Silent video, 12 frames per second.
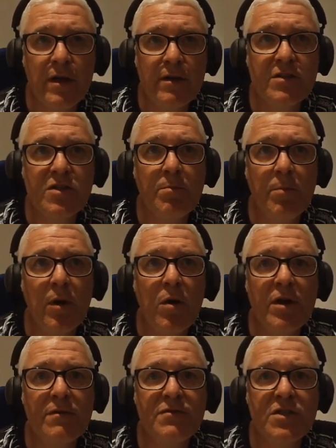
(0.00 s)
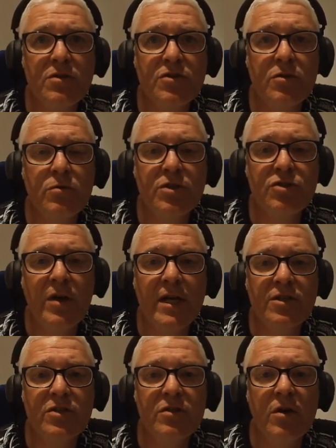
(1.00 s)
the supply of Surgical
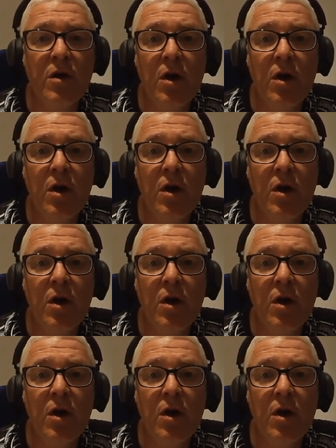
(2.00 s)
Extraction,